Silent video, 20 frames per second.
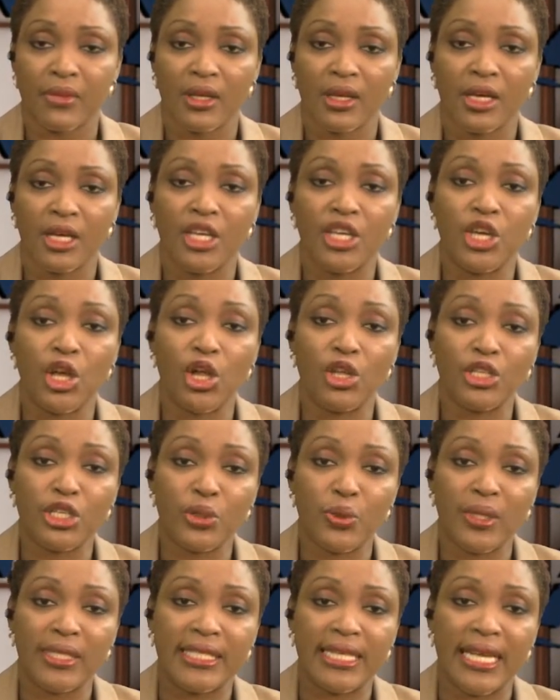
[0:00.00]
He
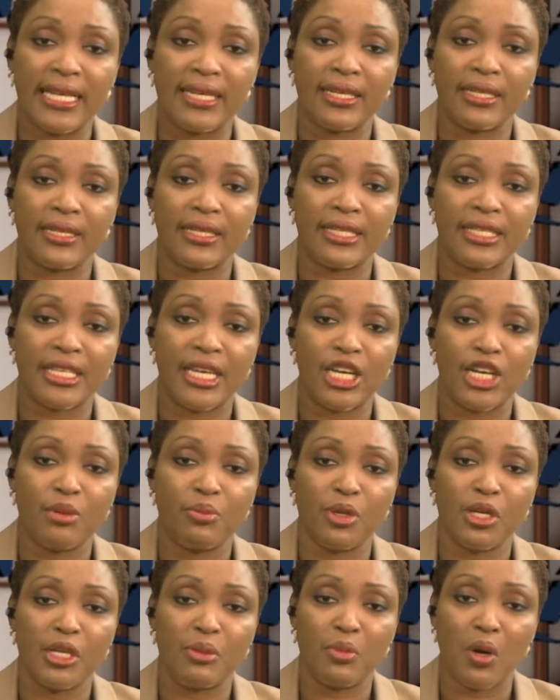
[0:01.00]
also attended the
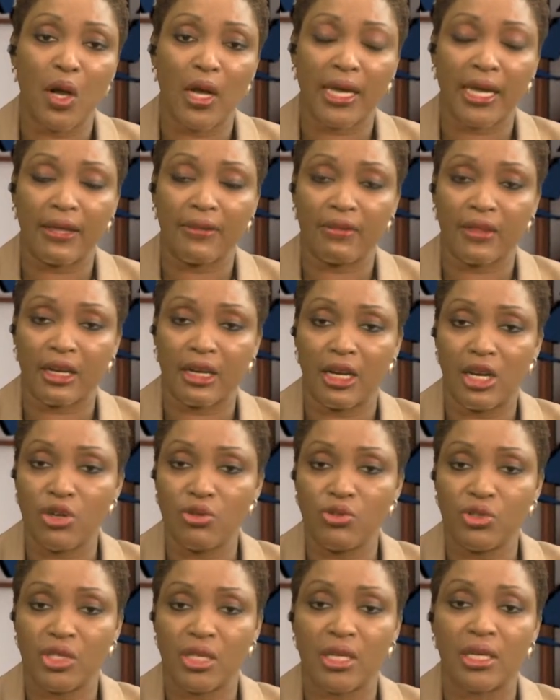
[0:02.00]
ceremony marking the
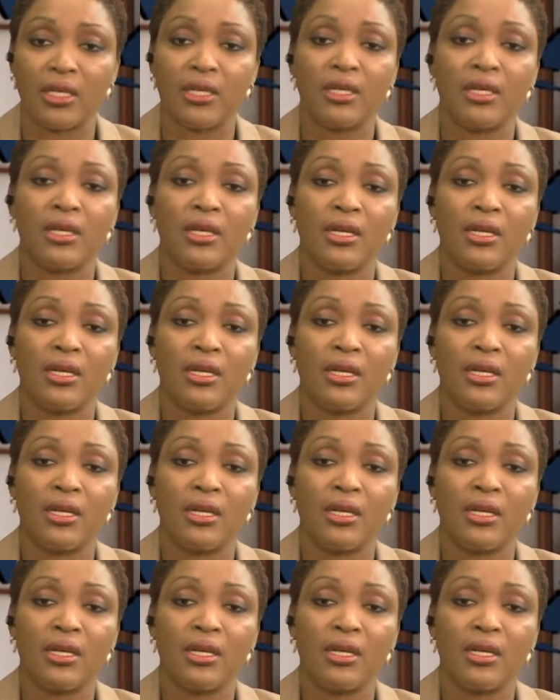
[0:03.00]
closure